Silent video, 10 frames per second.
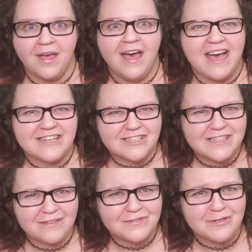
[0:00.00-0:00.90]
I just
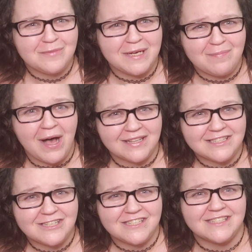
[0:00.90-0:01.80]
have too many
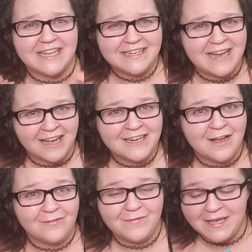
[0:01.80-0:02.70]
polishes and not
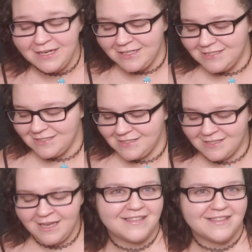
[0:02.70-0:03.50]
enough fingers.